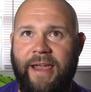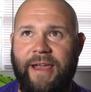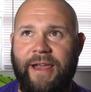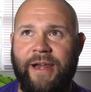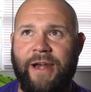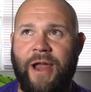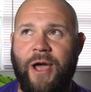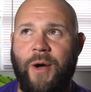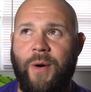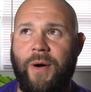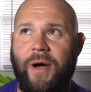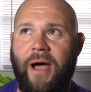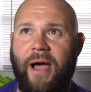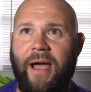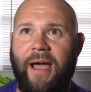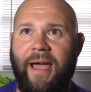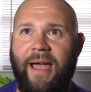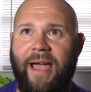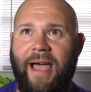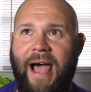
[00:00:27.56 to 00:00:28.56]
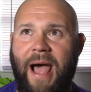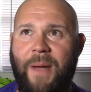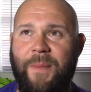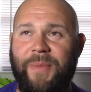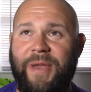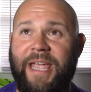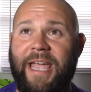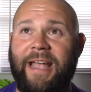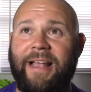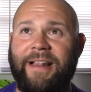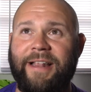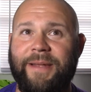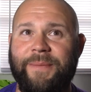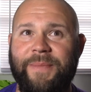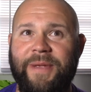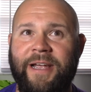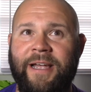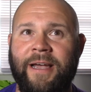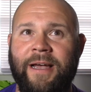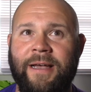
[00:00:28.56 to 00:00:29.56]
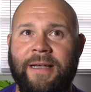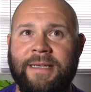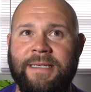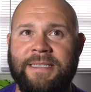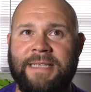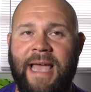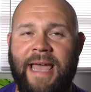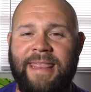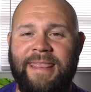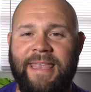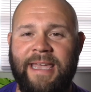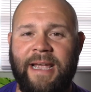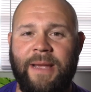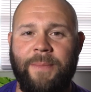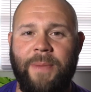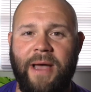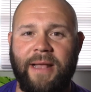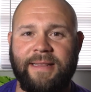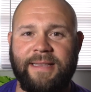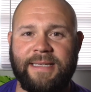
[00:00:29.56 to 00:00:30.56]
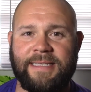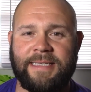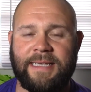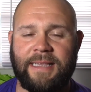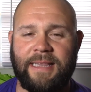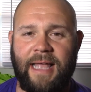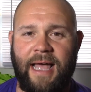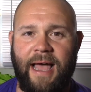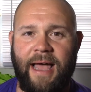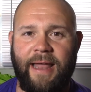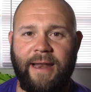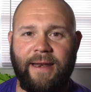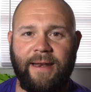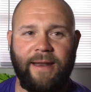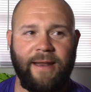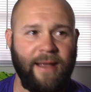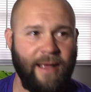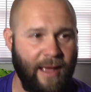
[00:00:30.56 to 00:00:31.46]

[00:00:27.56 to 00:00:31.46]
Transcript: know, I'm giggling because I think about this a lot.